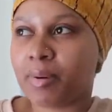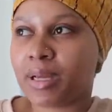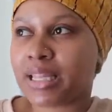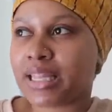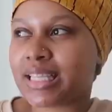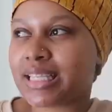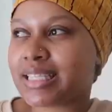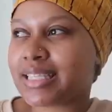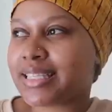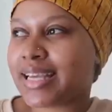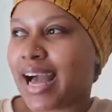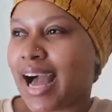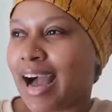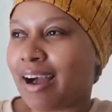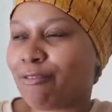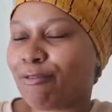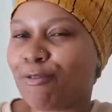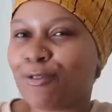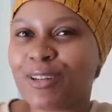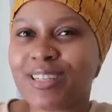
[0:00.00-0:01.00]
but this year
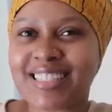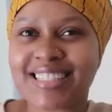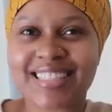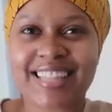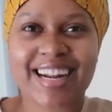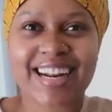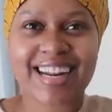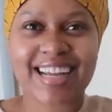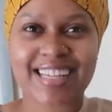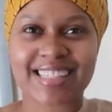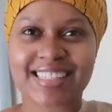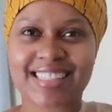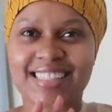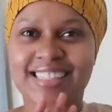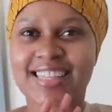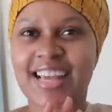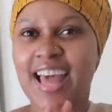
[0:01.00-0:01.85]
I'm full stress.